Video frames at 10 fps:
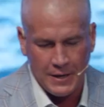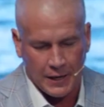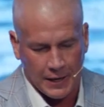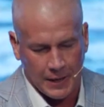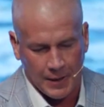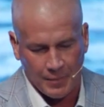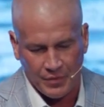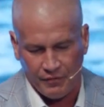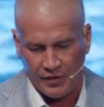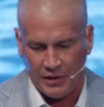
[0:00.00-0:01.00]

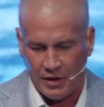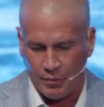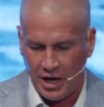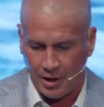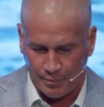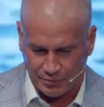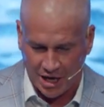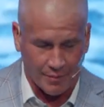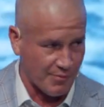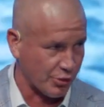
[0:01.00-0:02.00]
um, and, and we had a
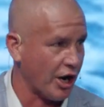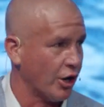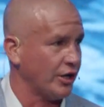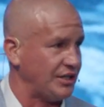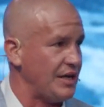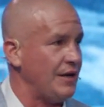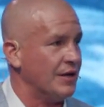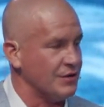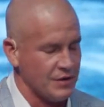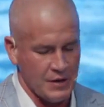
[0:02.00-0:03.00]
time of prayer at the
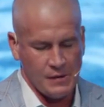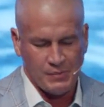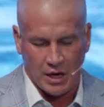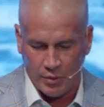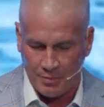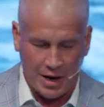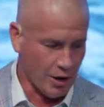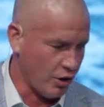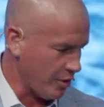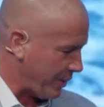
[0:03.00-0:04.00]
end. I went
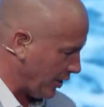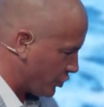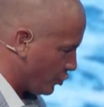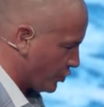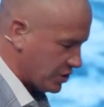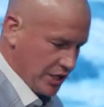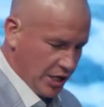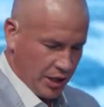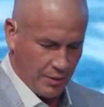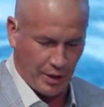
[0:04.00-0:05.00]
back, all the pastors were
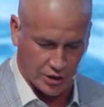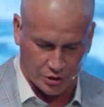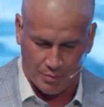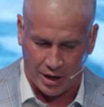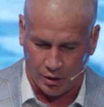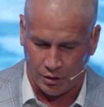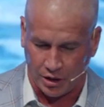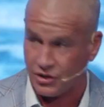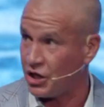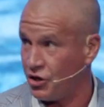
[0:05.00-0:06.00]
seated. Pastor Bell,
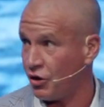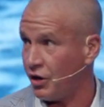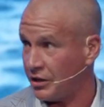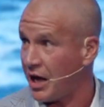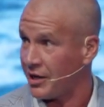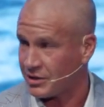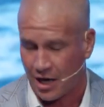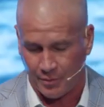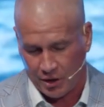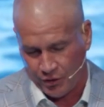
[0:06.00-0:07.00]
a senior at that
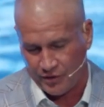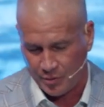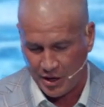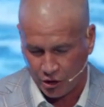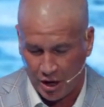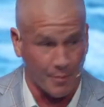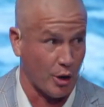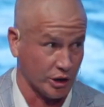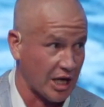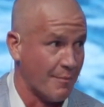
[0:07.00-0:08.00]
time, old enough to be our
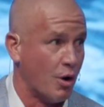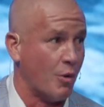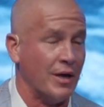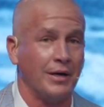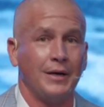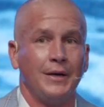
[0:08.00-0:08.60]
grandpa at that moment,